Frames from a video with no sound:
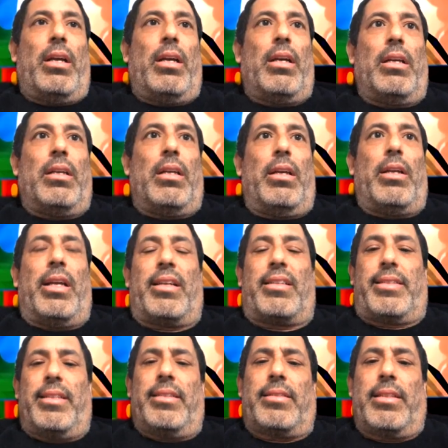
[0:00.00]
Yeah, it
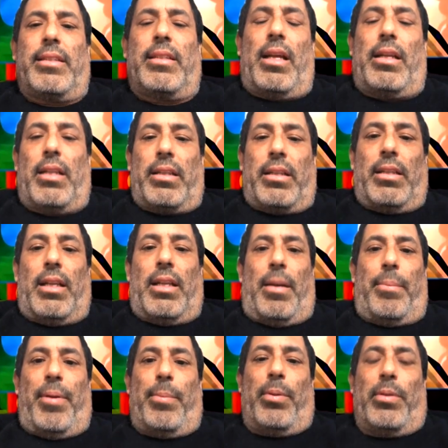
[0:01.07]
existed. Like, a
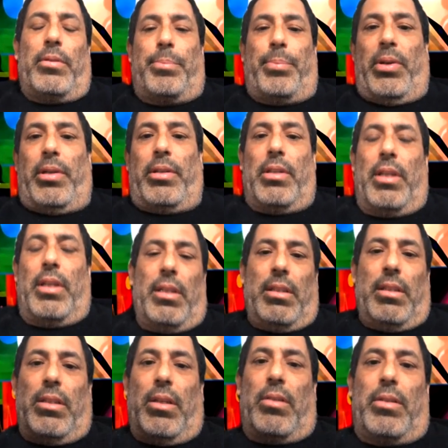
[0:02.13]
lot of people put it,
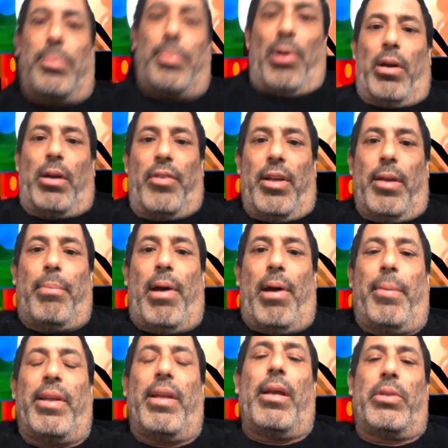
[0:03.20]
you know, as part of
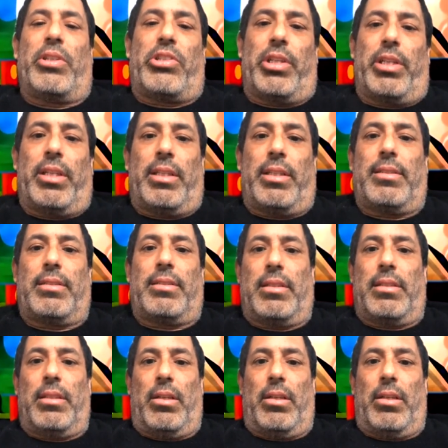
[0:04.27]
hip-hop, which it is.